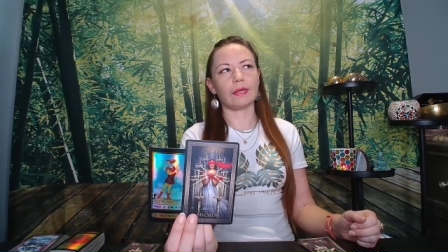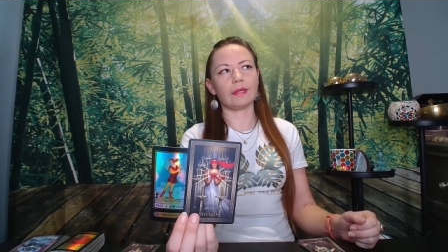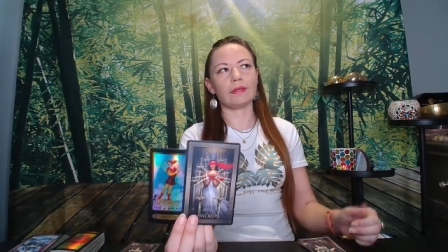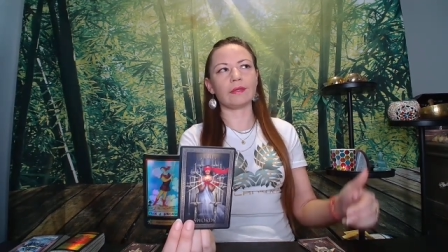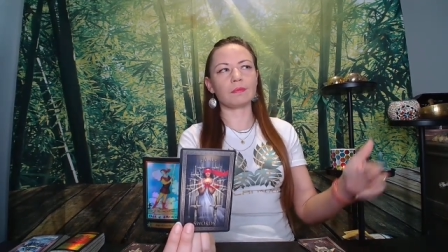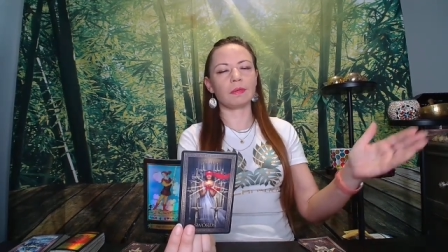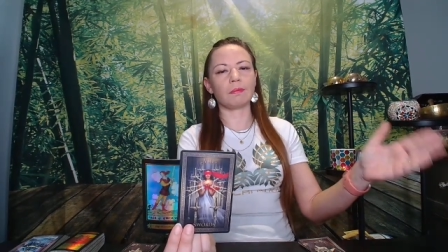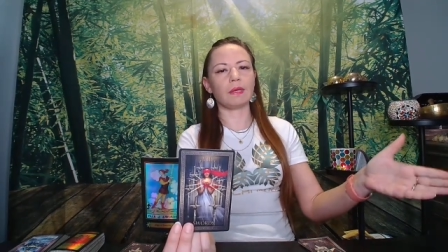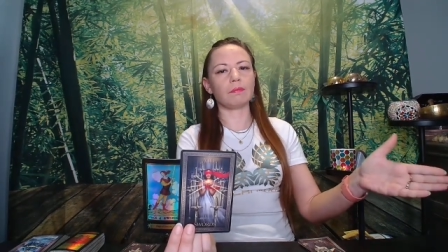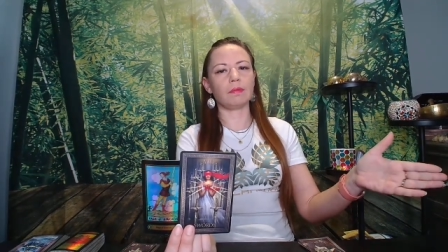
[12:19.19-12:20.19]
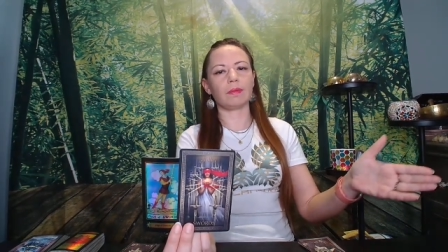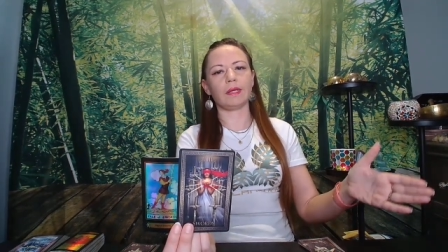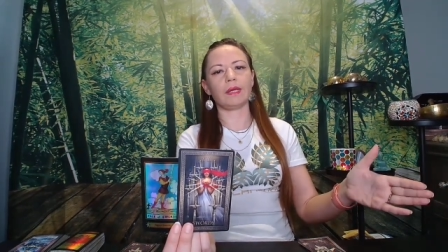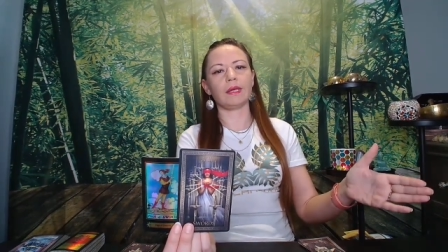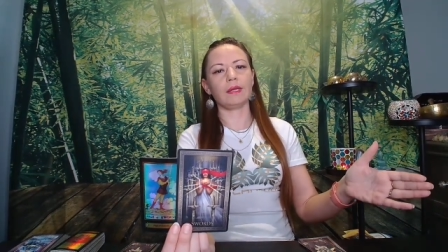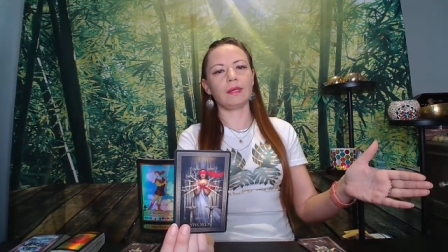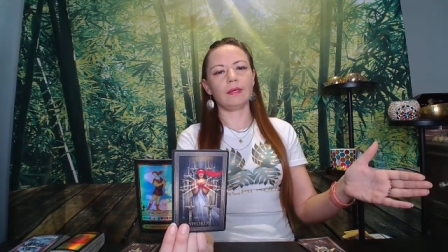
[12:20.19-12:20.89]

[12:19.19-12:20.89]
Like, this may make me money,